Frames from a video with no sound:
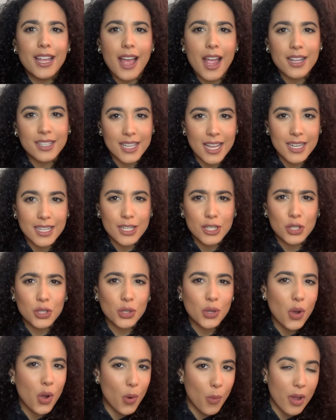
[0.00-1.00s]
tended to
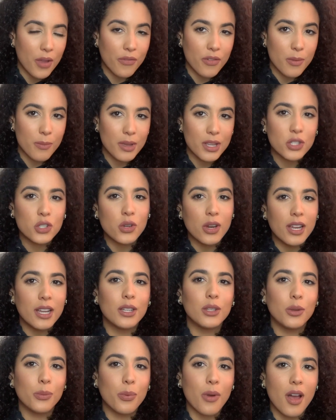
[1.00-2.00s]
go away from it trying
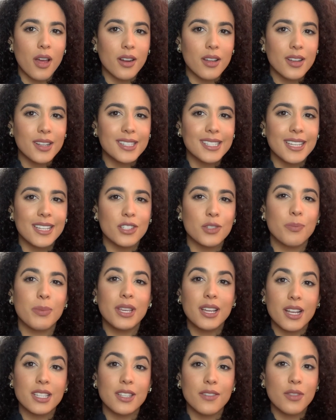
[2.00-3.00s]
new products, and
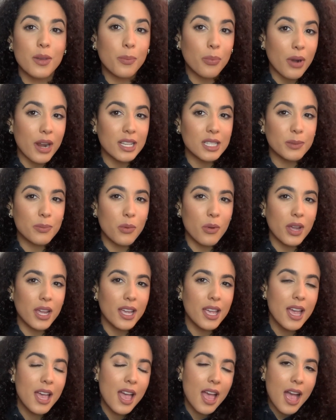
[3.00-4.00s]
because of the price point,
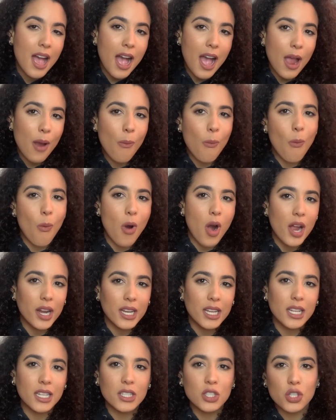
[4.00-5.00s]
I
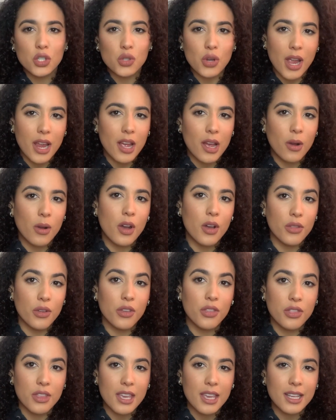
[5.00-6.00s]
wanted to try out other
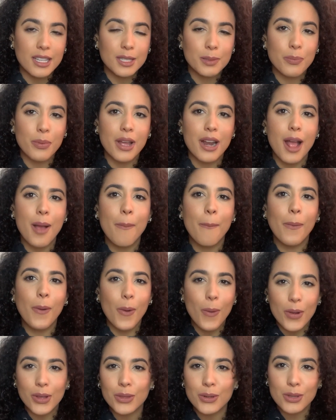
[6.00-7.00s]
things. But
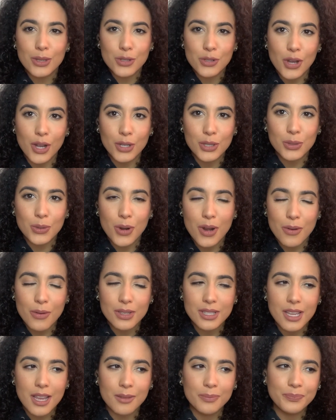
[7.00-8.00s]
going through the drugstore, I was
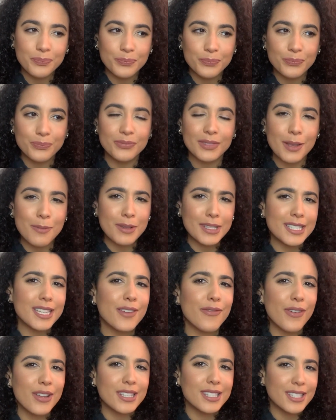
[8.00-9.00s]
like, let me see
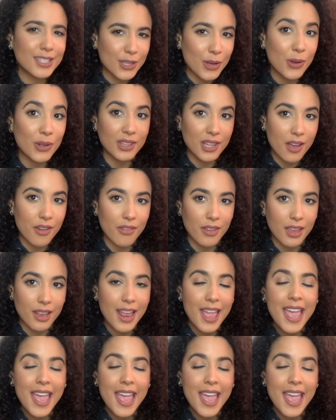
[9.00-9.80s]
if I still love it.